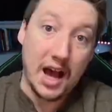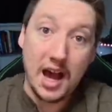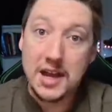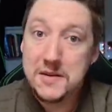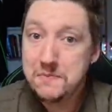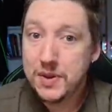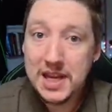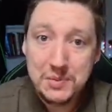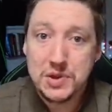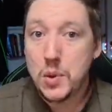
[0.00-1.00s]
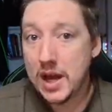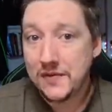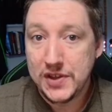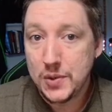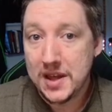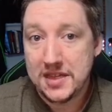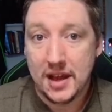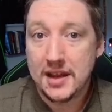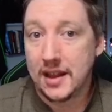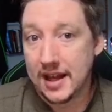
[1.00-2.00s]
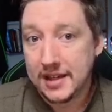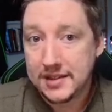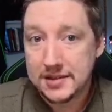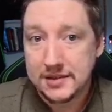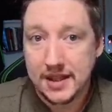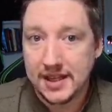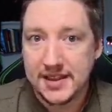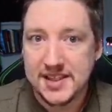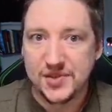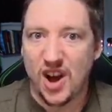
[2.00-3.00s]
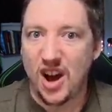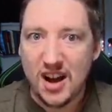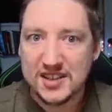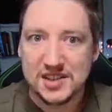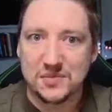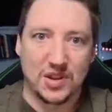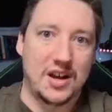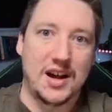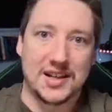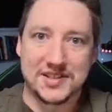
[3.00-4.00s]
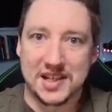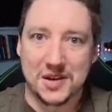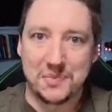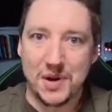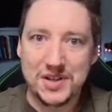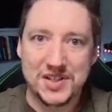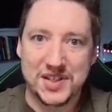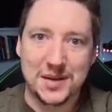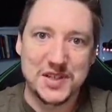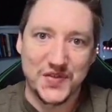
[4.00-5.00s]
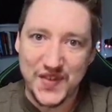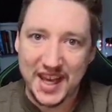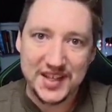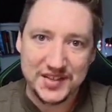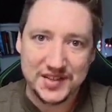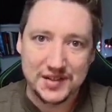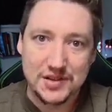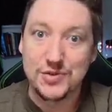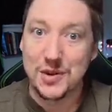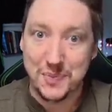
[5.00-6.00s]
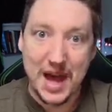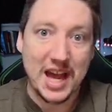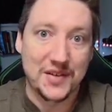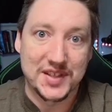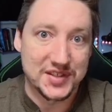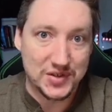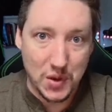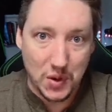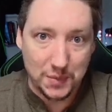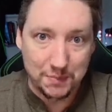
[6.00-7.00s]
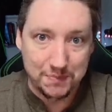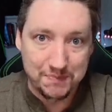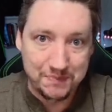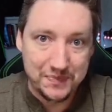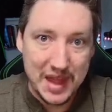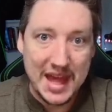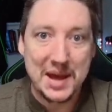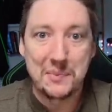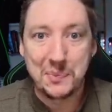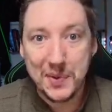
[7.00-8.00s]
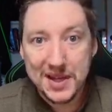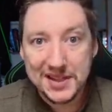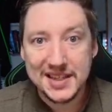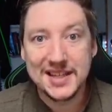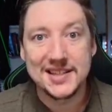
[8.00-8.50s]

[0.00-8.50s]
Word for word: I played with quite a few I thought I liked, like these awesome claws that could punch a zombie's face through the back of its skull. But they